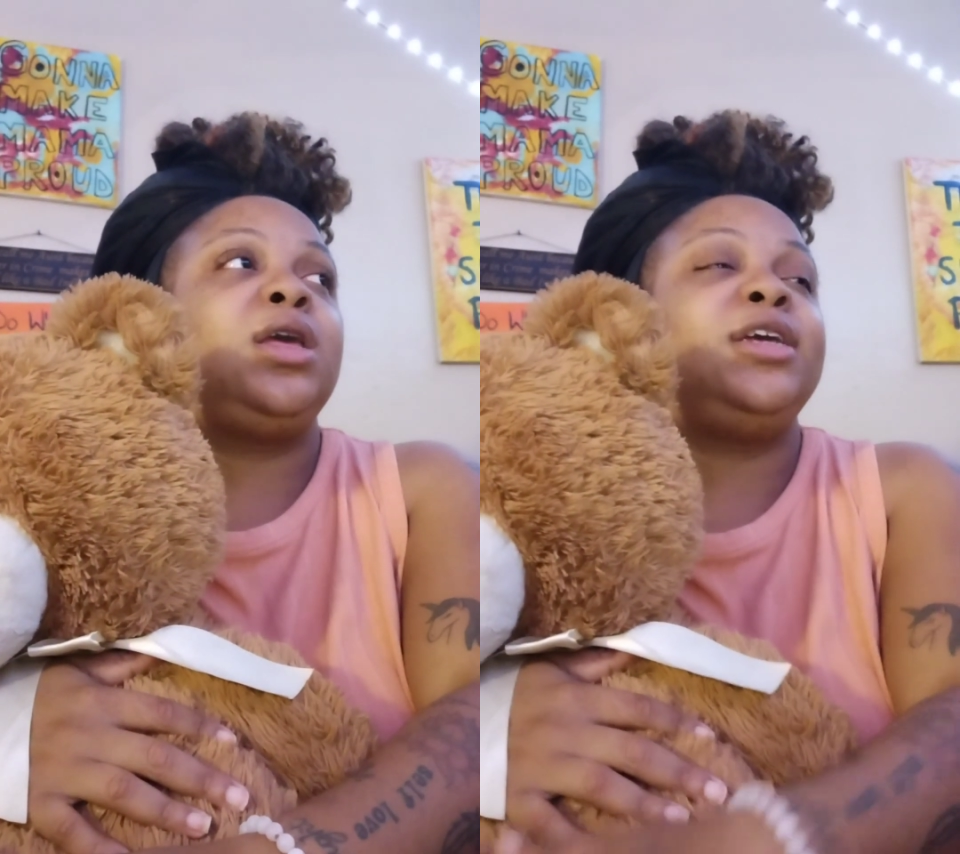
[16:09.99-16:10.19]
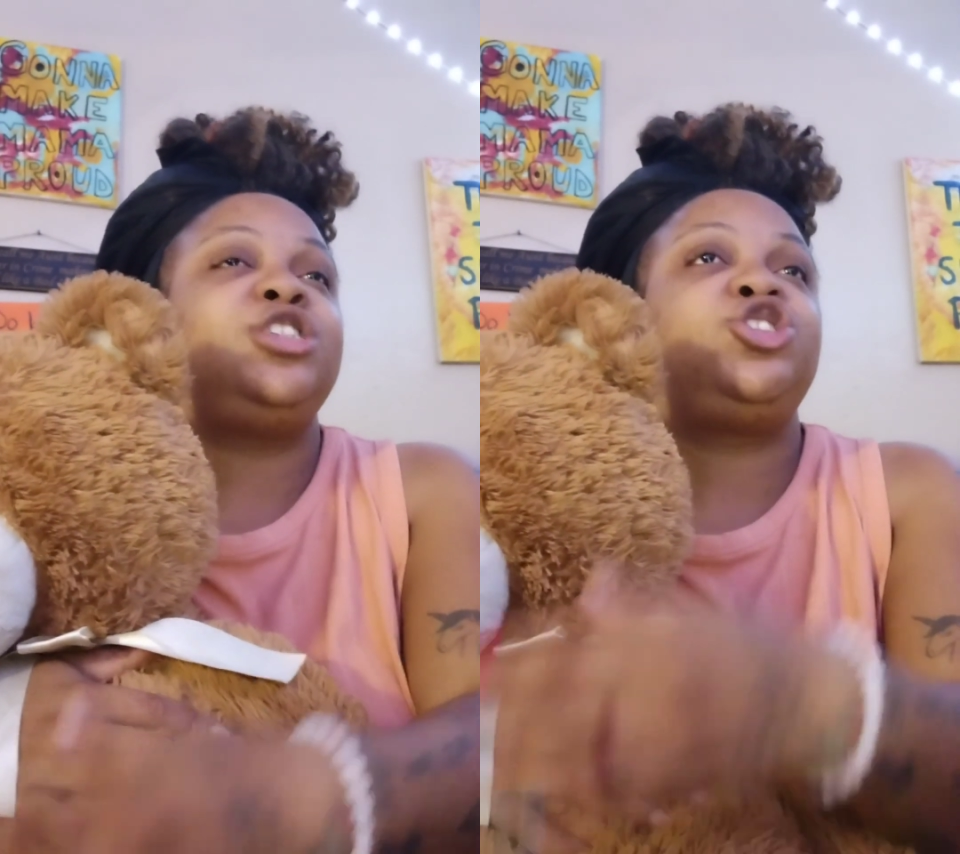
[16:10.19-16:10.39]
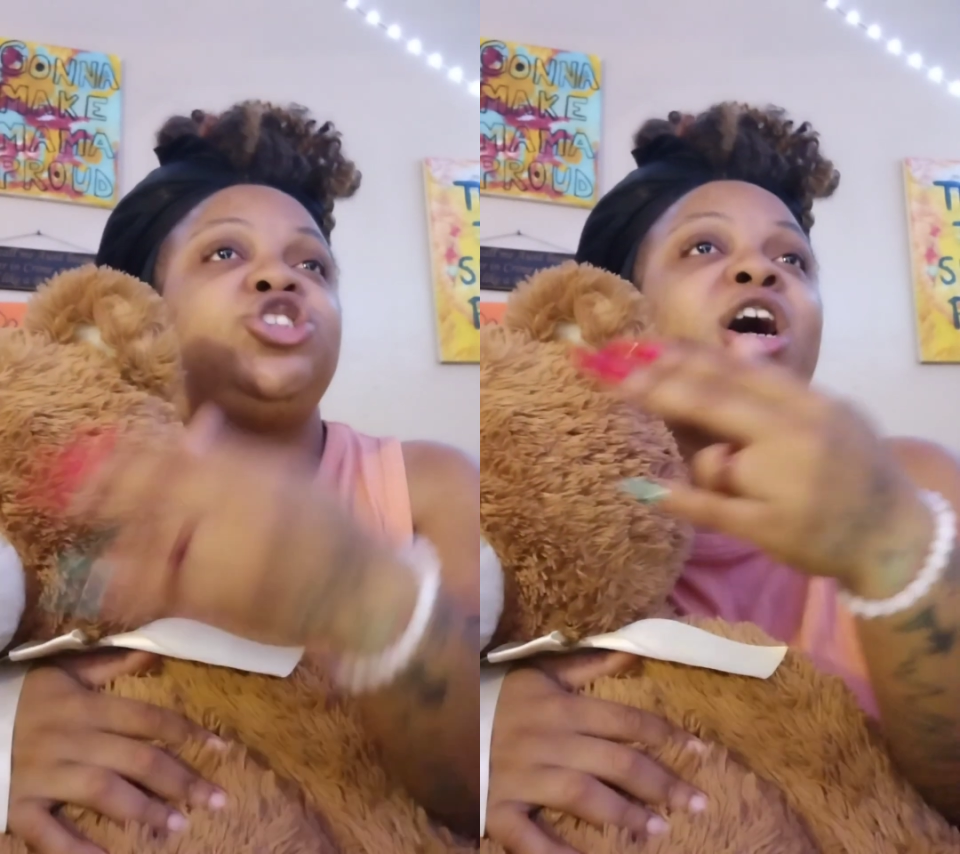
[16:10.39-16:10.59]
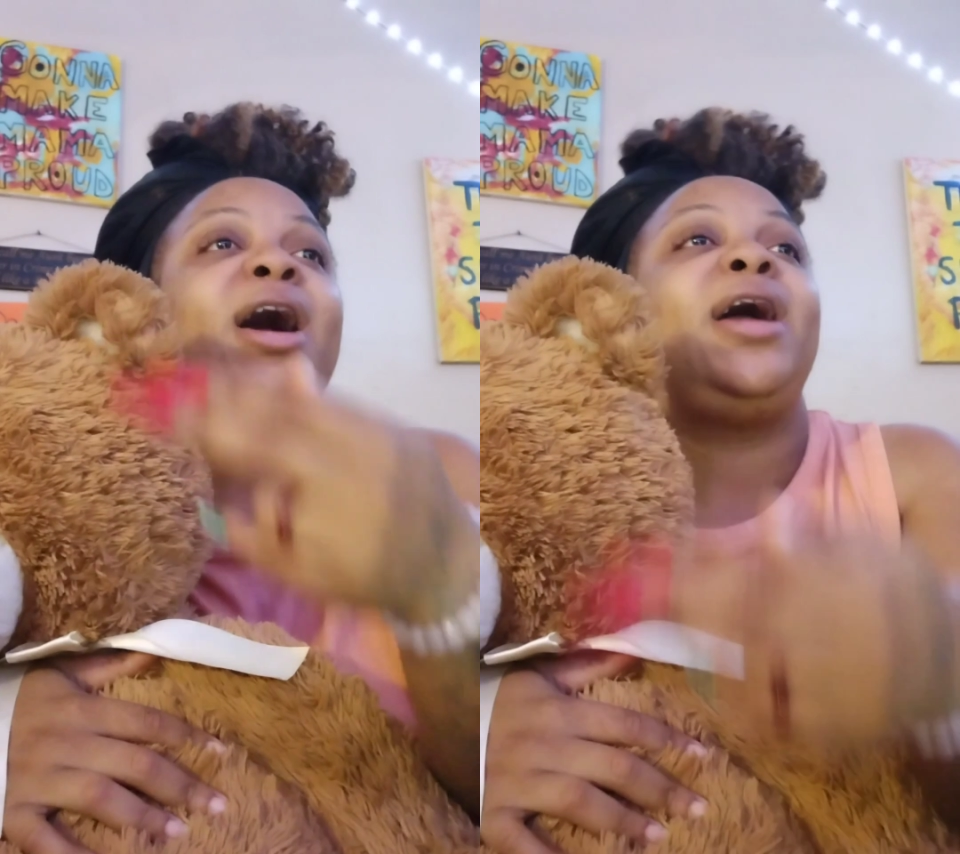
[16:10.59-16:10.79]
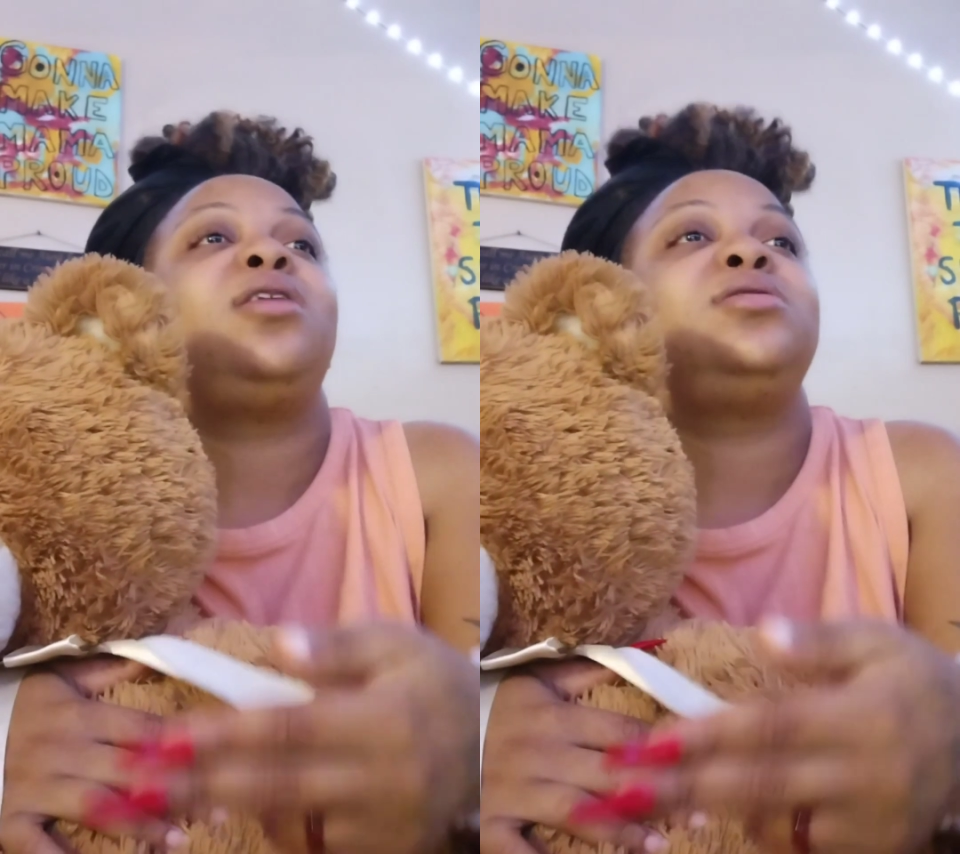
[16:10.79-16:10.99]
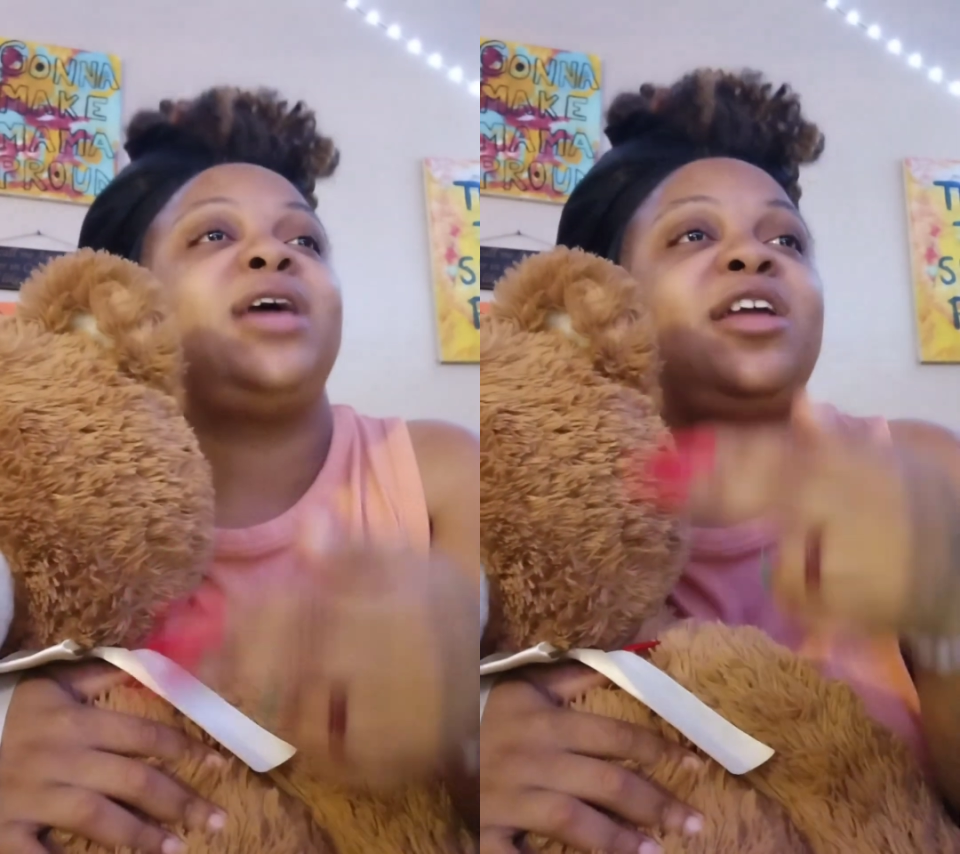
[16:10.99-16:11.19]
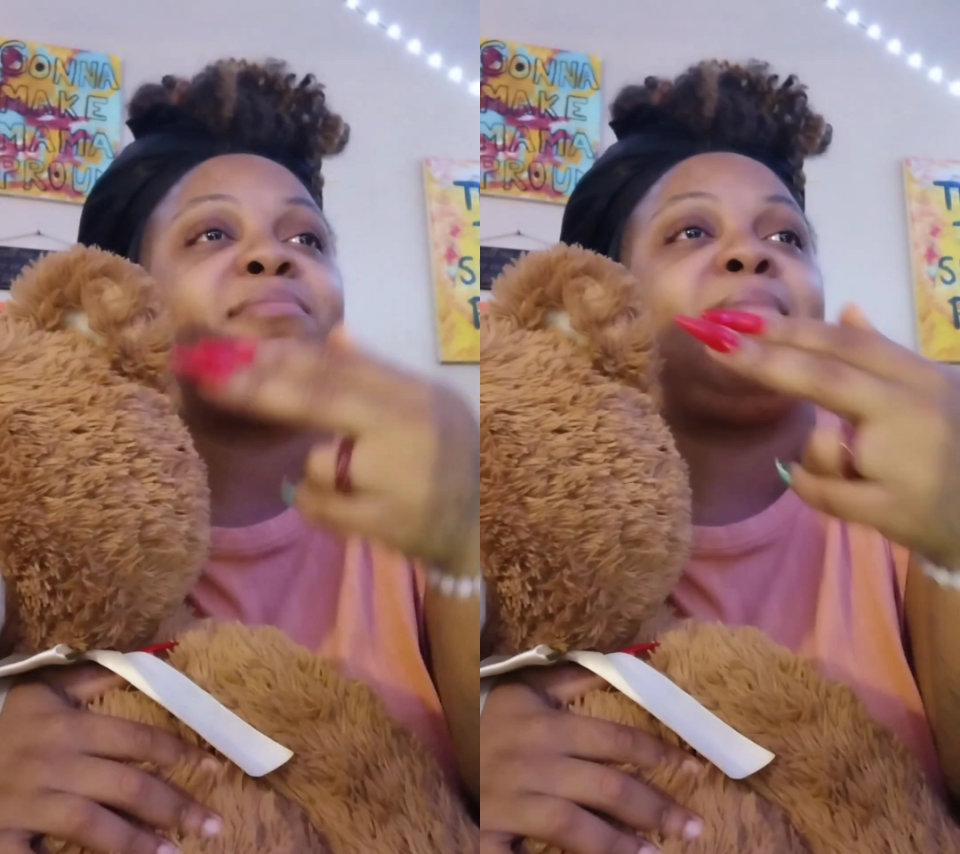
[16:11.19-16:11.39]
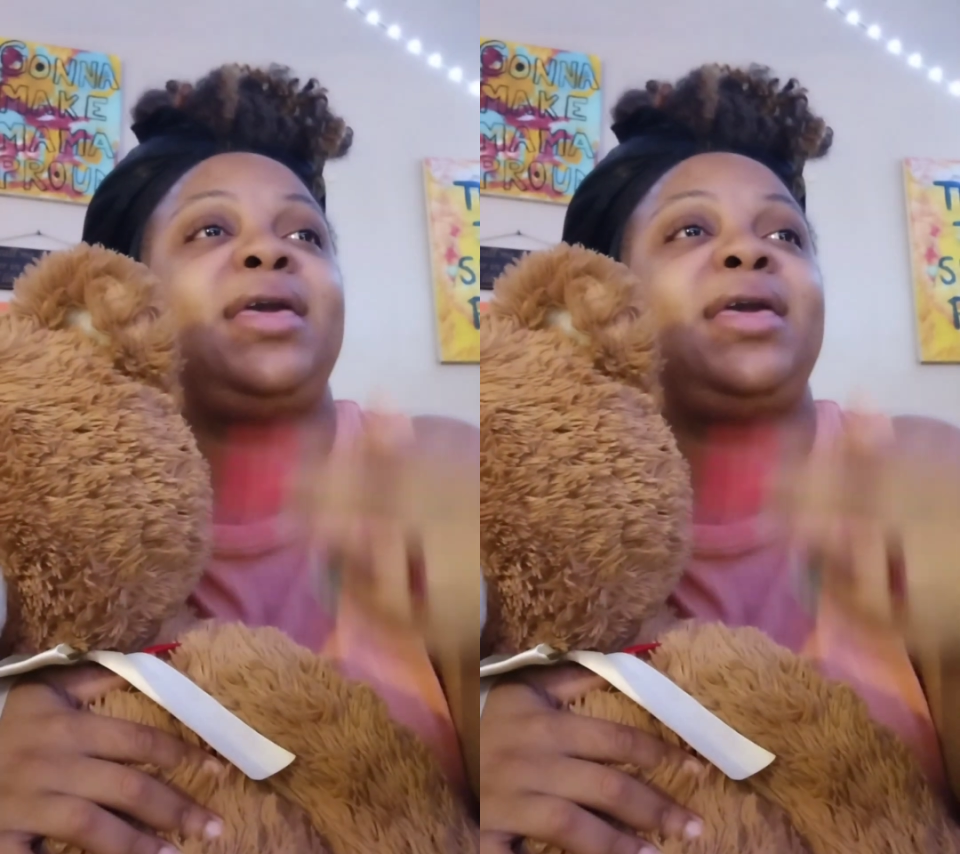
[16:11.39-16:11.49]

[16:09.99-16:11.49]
a child and